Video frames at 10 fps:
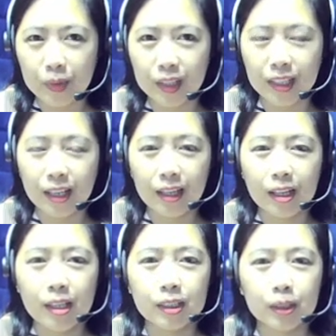Okay,
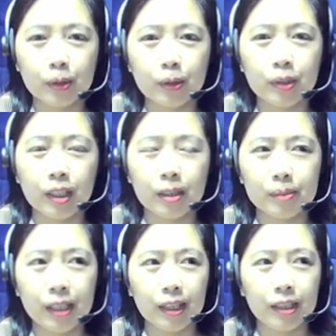so
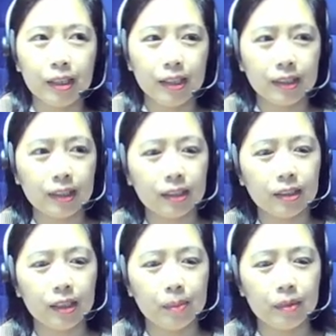yeah, it's
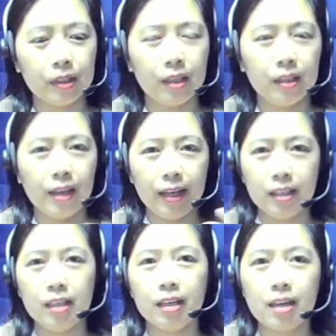the
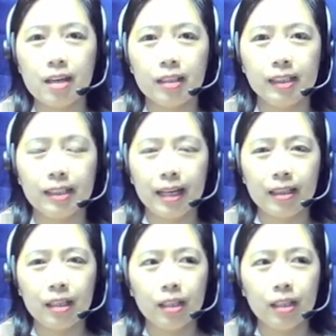idea here is that